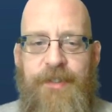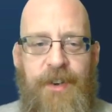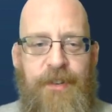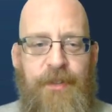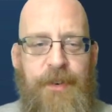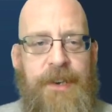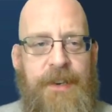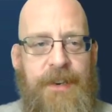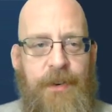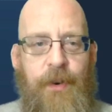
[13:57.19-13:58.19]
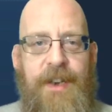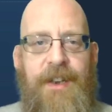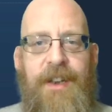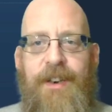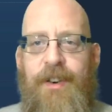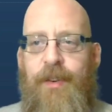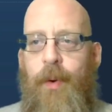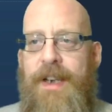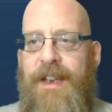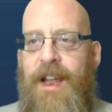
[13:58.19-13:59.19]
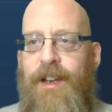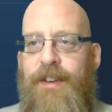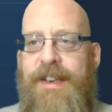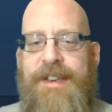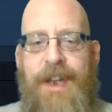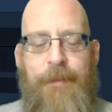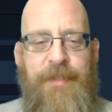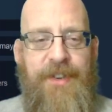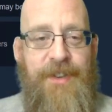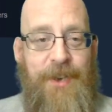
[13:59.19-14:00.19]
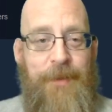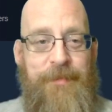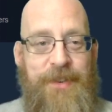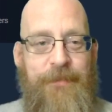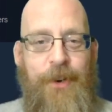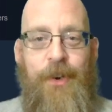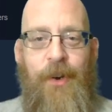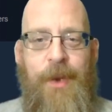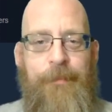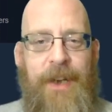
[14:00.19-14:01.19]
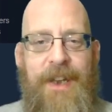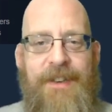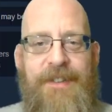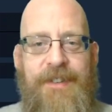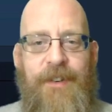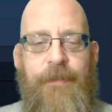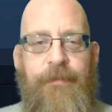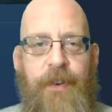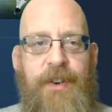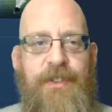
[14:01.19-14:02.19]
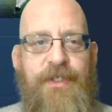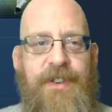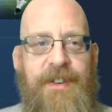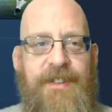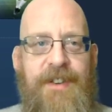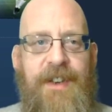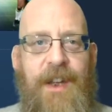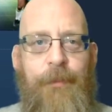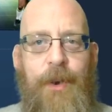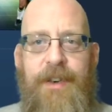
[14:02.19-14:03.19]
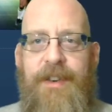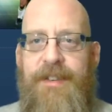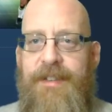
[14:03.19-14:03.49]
So quite a lot of depth in terms of great players. So very interesting to see that one, and